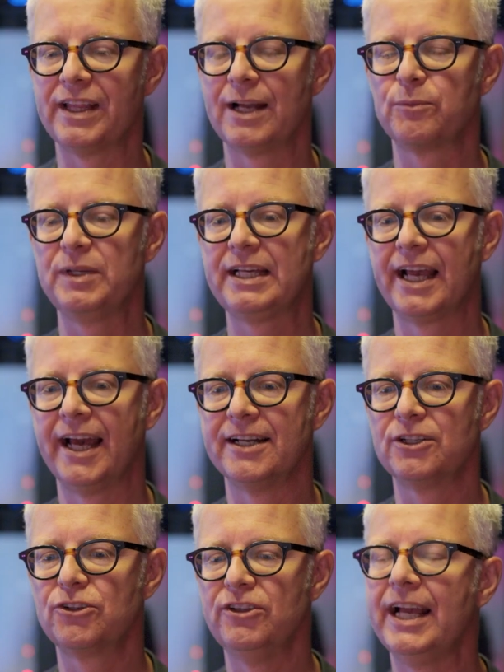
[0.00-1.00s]
that we
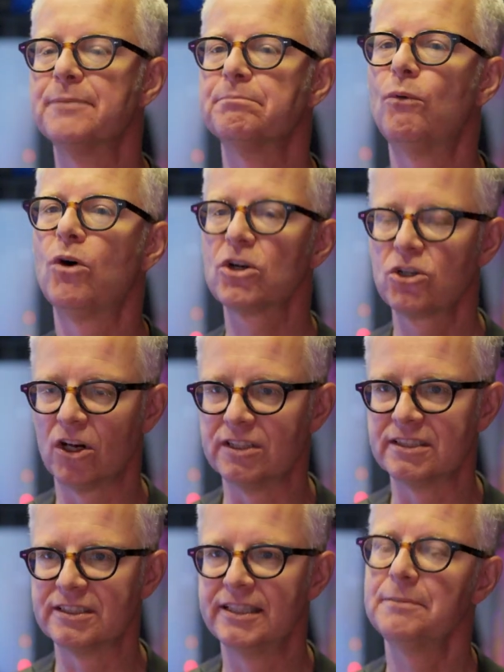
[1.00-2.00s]
can create more
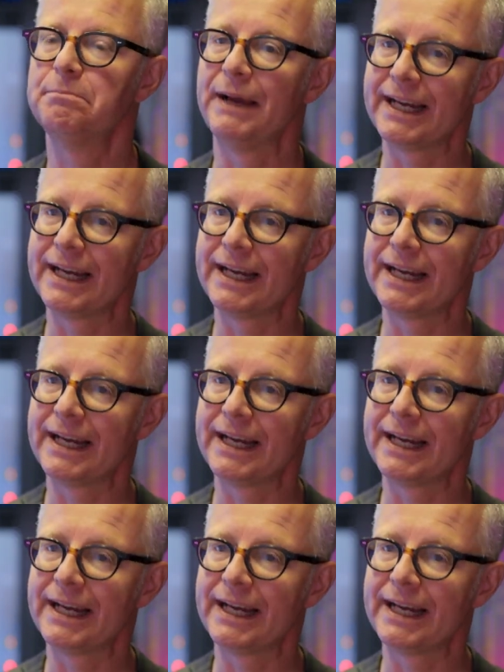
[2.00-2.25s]
content,